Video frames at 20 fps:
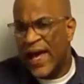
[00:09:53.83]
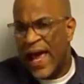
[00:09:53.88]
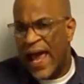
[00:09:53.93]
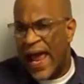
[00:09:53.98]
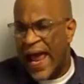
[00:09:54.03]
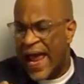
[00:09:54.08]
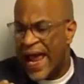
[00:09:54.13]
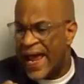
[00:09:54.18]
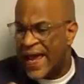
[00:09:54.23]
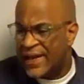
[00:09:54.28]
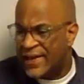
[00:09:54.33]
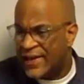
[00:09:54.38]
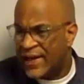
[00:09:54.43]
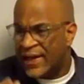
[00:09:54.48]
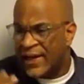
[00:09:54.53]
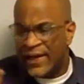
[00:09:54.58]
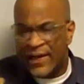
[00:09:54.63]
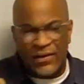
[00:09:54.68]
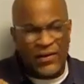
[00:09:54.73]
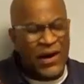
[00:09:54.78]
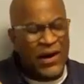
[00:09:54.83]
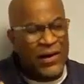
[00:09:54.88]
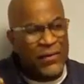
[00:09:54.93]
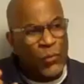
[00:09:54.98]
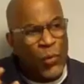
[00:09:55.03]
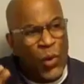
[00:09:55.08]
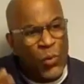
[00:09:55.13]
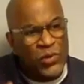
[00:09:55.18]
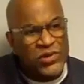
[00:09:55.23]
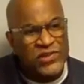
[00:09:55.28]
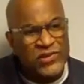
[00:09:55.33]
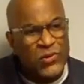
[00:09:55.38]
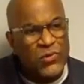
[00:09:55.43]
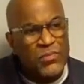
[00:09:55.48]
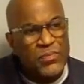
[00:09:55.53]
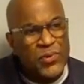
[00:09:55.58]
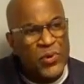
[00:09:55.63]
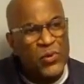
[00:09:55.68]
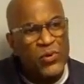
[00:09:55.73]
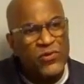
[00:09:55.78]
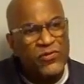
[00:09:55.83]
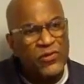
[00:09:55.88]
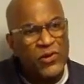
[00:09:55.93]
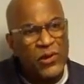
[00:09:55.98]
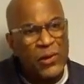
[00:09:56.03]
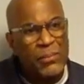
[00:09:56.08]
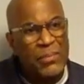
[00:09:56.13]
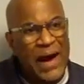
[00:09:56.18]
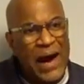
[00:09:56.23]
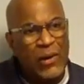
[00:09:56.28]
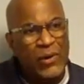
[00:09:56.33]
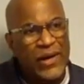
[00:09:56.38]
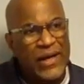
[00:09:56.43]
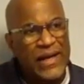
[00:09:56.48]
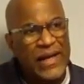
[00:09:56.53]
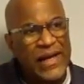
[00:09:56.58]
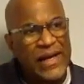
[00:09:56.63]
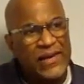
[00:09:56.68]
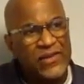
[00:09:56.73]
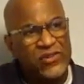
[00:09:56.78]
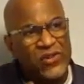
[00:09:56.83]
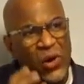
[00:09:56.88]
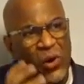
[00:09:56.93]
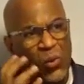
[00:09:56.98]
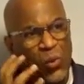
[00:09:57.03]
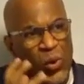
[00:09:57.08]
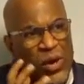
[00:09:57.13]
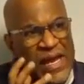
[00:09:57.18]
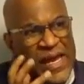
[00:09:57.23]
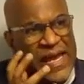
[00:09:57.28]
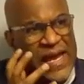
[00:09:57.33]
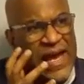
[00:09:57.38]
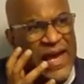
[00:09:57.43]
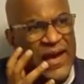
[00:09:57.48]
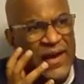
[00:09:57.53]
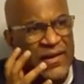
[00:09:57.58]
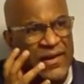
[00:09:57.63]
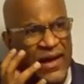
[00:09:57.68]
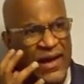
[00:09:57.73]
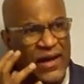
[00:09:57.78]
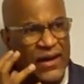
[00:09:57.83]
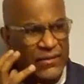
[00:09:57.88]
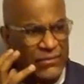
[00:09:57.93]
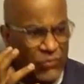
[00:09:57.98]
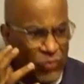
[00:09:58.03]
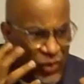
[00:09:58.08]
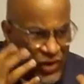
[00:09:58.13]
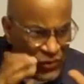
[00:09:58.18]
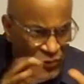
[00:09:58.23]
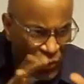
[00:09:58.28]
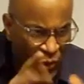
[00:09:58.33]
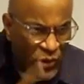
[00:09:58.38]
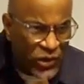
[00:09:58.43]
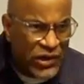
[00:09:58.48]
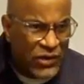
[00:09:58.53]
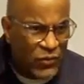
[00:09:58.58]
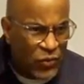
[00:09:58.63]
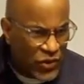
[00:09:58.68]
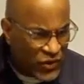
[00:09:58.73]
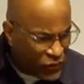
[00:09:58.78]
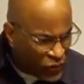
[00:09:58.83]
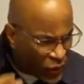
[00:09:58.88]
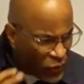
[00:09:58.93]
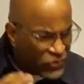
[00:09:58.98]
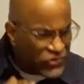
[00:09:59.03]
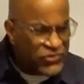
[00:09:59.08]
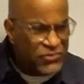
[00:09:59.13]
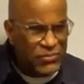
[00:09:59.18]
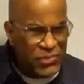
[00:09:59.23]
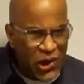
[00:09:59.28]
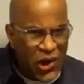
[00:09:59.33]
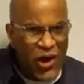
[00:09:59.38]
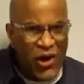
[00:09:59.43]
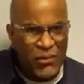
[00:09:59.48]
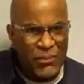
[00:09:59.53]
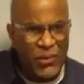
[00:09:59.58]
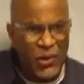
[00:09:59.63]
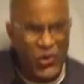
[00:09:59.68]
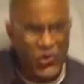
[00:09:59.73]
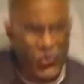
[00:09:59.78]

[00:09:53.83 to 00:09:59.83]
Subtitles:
And what was so beautiful about it is we We wrote some blog posts.